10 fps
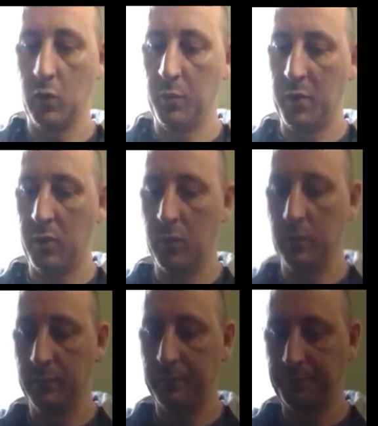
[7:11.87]
your water
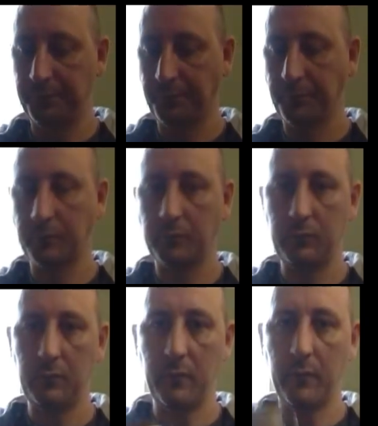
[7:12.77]
bottle,
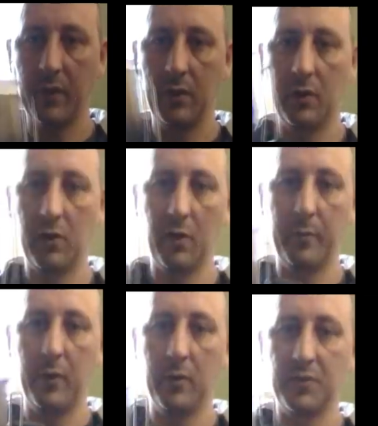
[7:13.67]
your
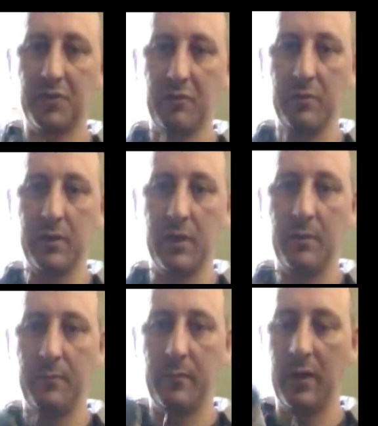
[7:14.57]
cook pot
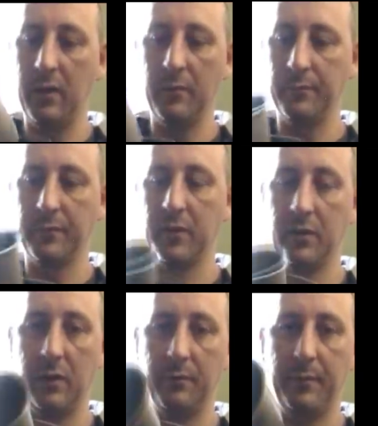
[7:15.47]
stroke cup,
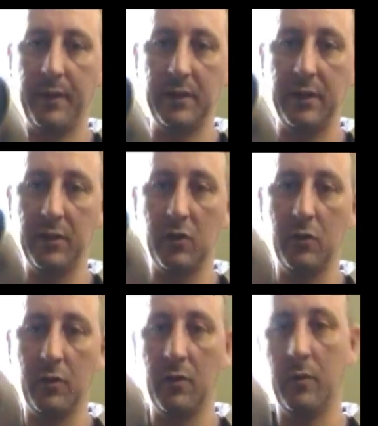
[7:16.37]
yeah,
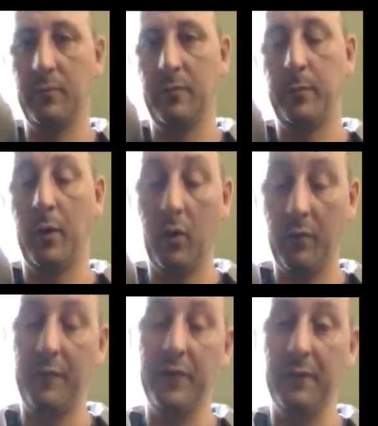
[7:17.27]
basically your cook
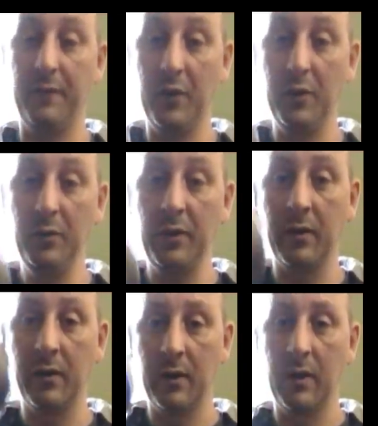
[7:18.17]
pot for your
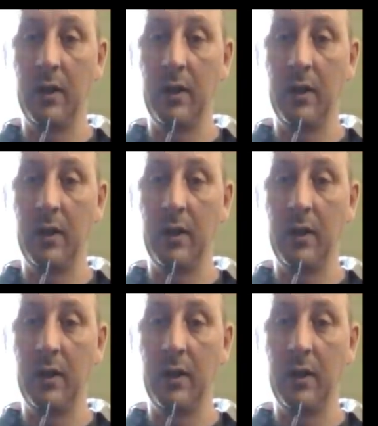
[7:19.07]
food,